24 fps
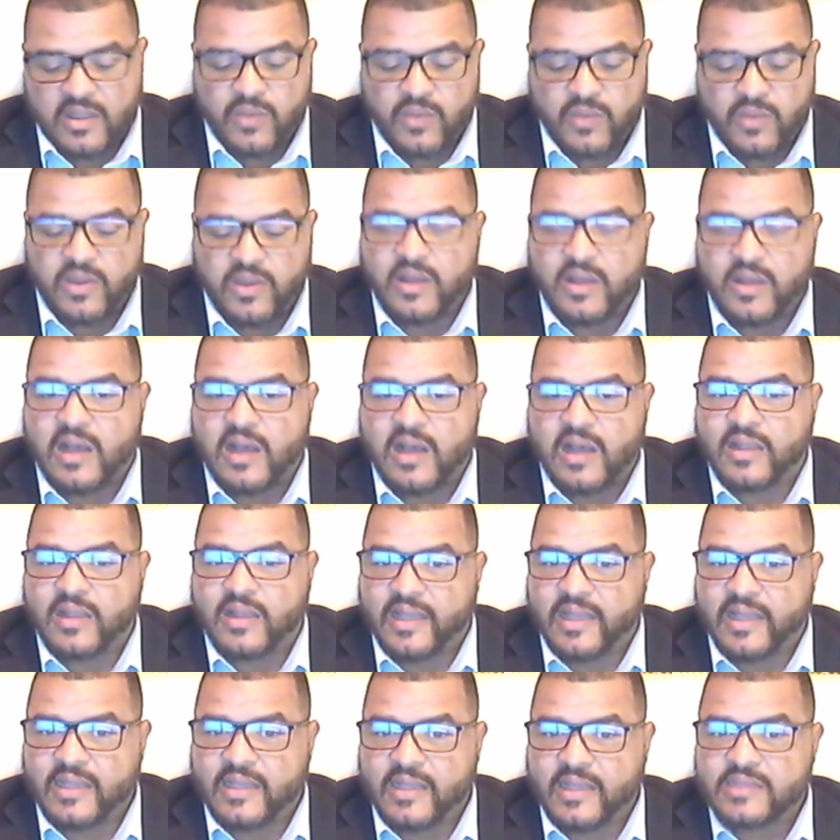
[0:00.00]
Well, our
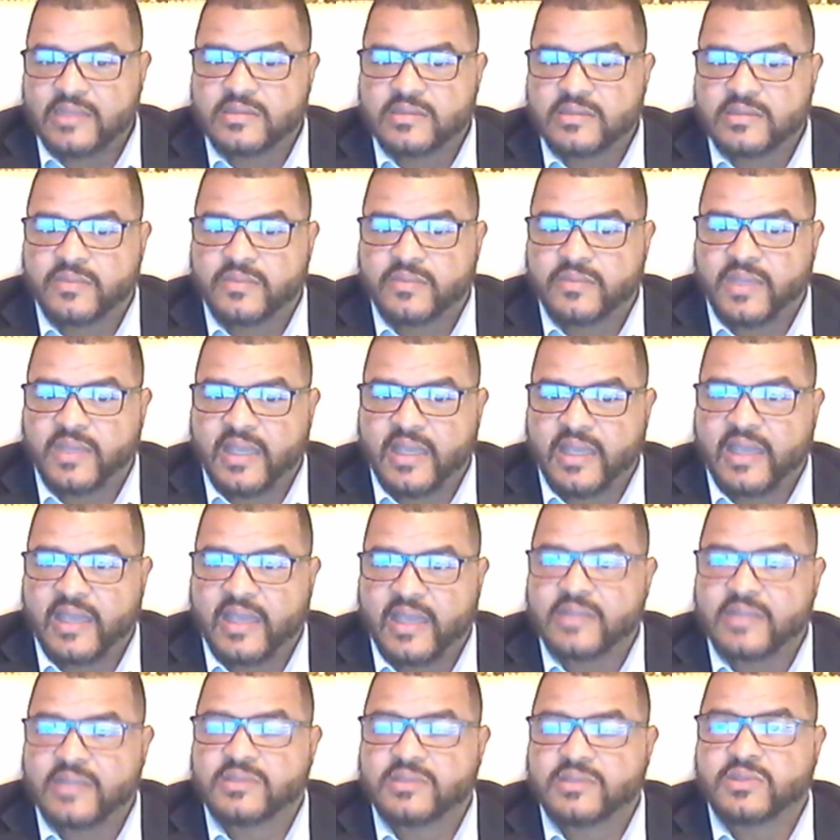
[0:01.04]
ladies
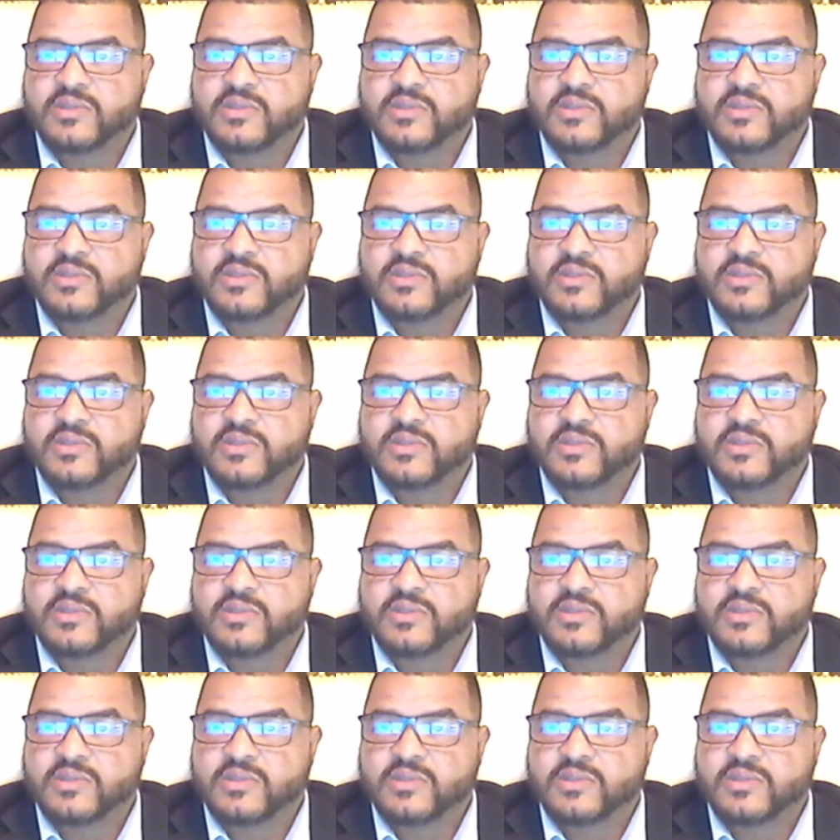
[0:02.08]
began